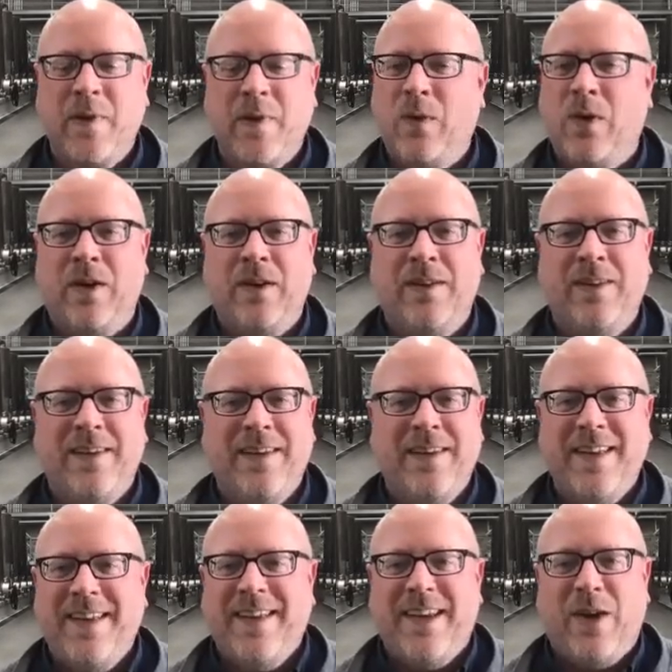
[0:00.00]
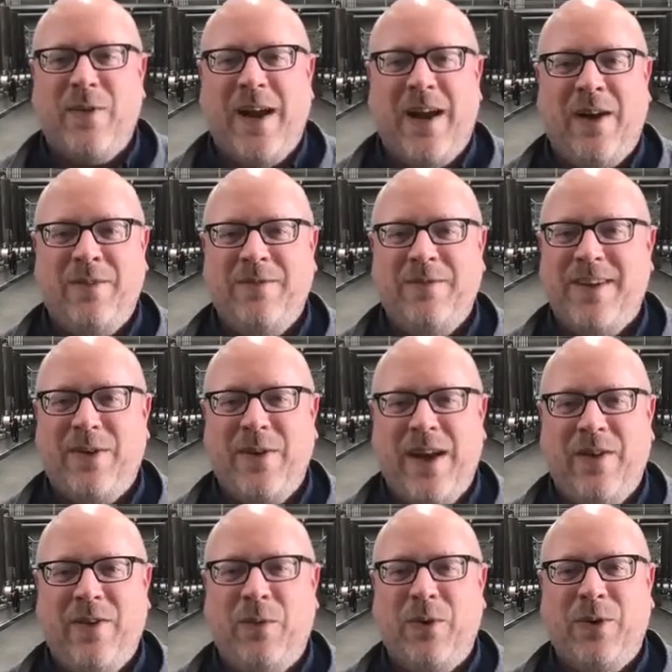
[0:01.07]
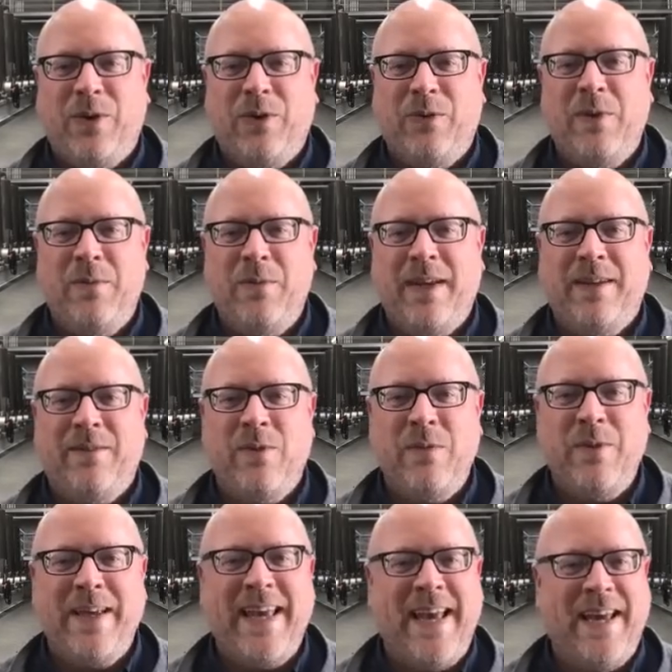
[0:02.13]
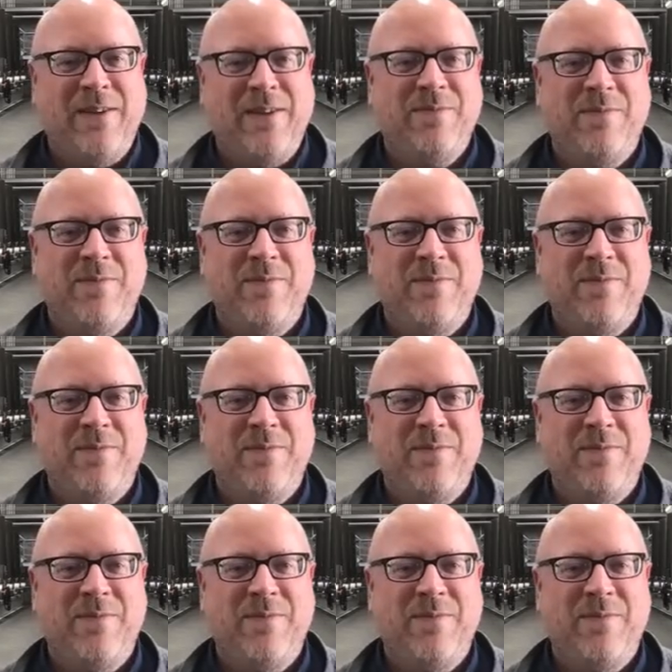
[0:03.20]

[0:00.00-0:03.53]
or around the world when we can.